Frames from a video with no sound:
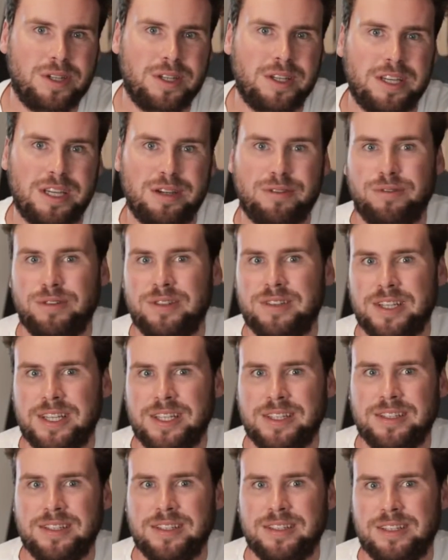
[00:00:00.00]
If we take
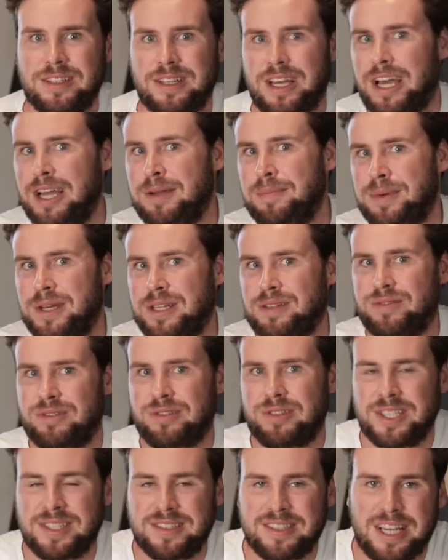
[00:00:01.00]
the iPad for
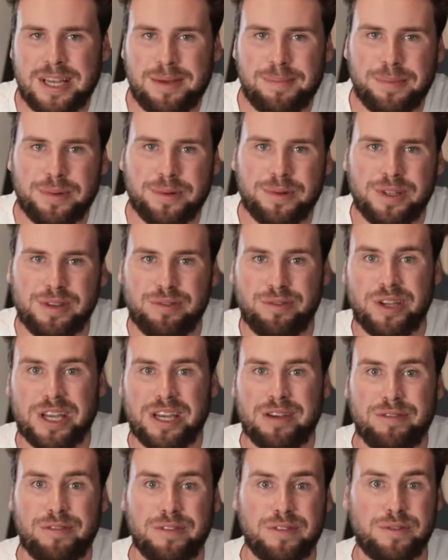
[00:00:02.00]
example, if we
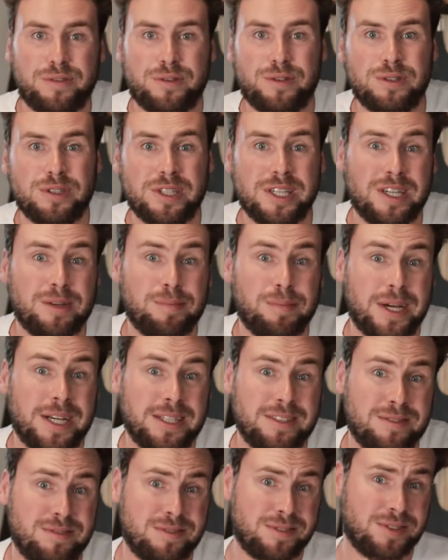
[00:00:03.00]
have 4
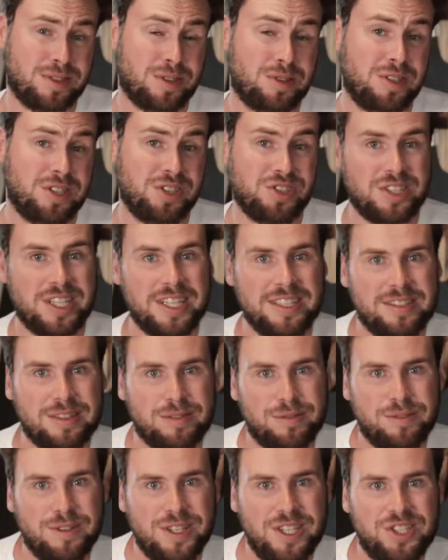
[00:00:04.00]
GB of storage, that's a
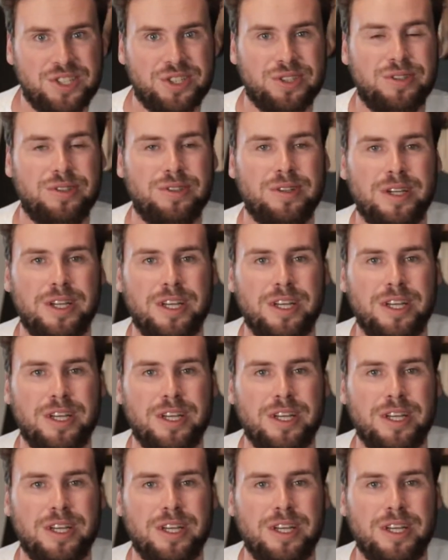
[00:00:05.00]
feature,